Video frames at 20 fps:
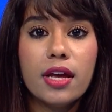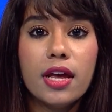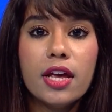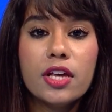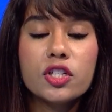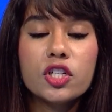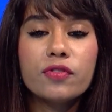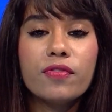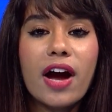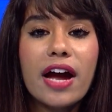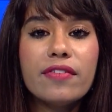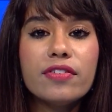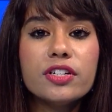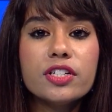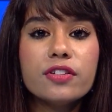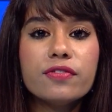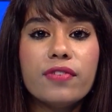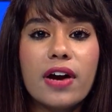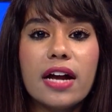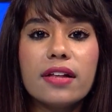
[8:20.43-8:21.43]
Survivors
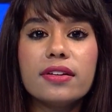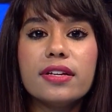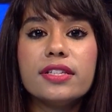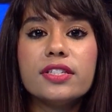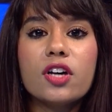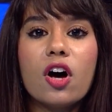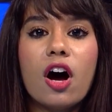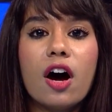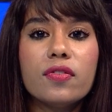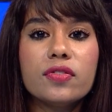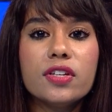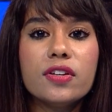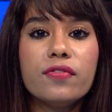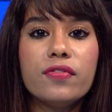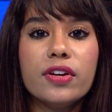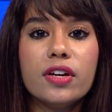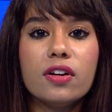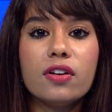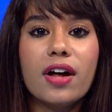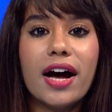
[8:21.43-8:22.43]
of violence often
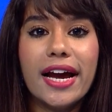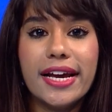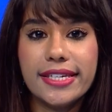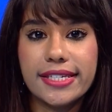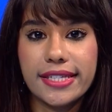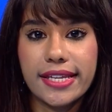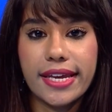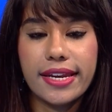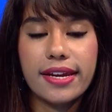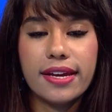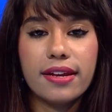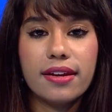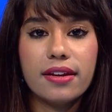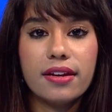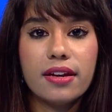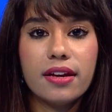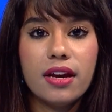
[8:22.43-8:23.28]
feel isolated.